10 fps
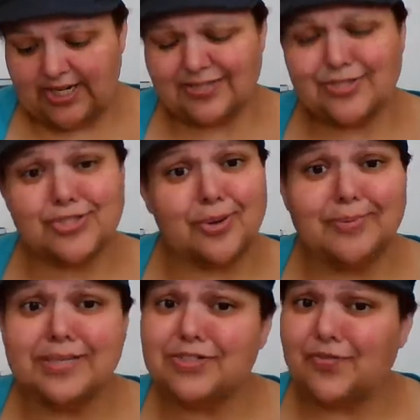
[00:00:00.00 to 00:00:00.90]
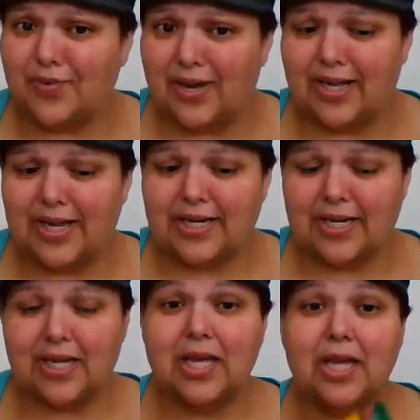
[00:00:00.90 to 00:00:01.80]
It's so much fun.
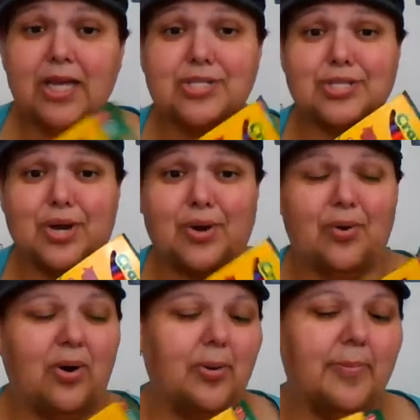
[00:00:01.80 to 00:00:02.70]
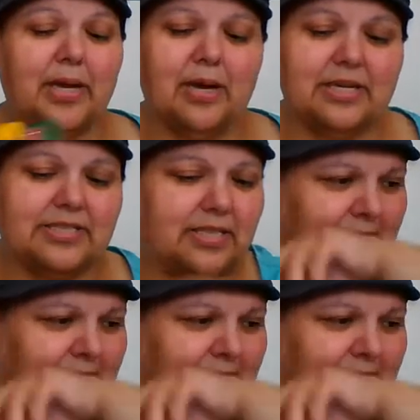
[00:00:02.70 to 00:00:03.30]
So, oh my gosh.